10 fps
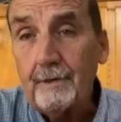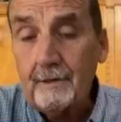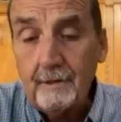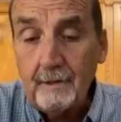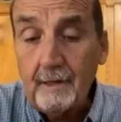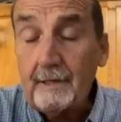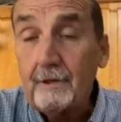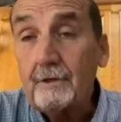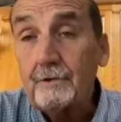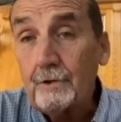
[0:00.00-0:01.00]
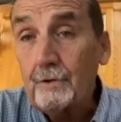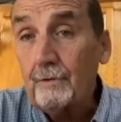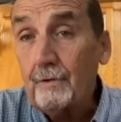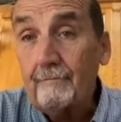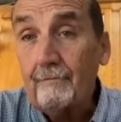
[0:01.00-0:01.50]
They look like little
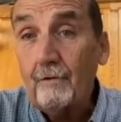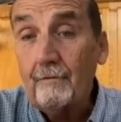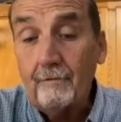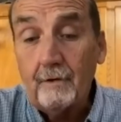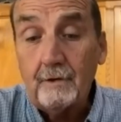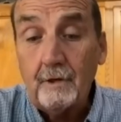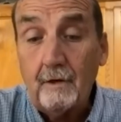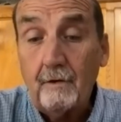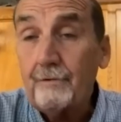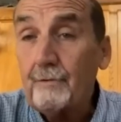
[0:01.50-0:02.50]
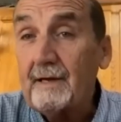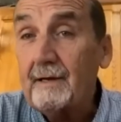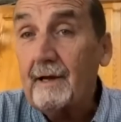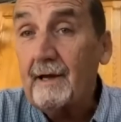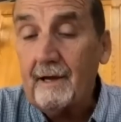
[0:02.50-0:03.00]
children, four foot tall, three
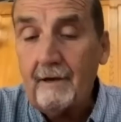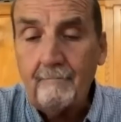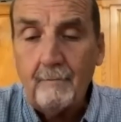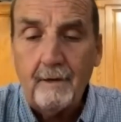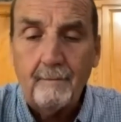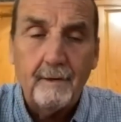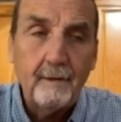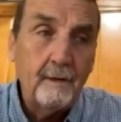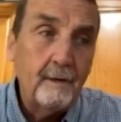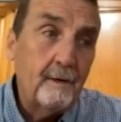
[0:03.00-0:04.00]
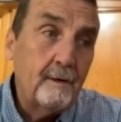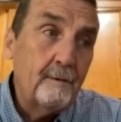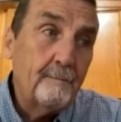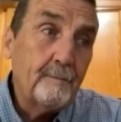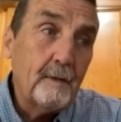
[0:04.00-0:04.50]
and a half maybe,
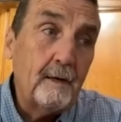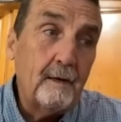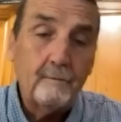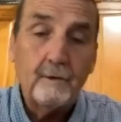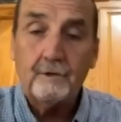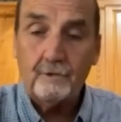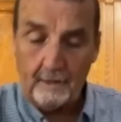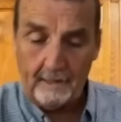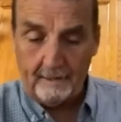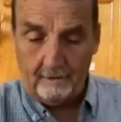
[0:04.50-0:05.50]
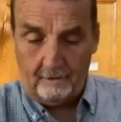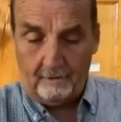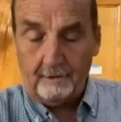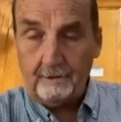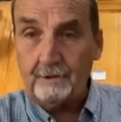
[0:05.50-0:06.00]
uh, with a triangle
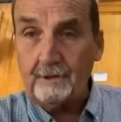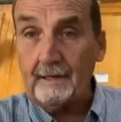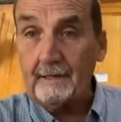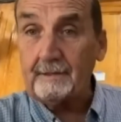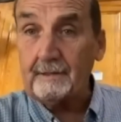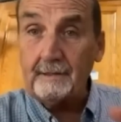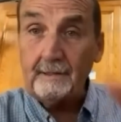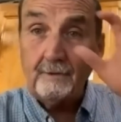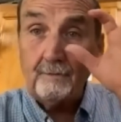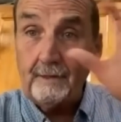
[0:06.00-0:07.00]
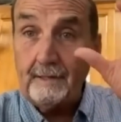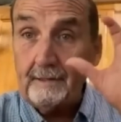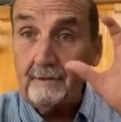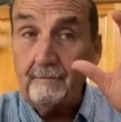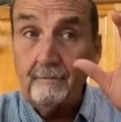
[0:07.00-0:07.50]
on its chest and these
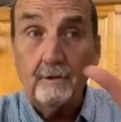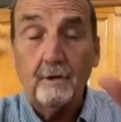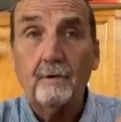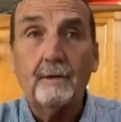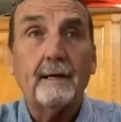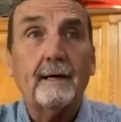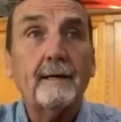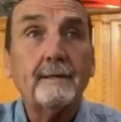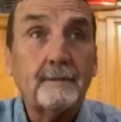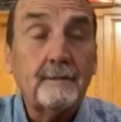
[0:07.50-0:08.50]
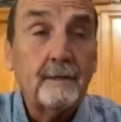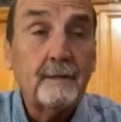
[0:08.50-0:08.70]
red glowing eyes.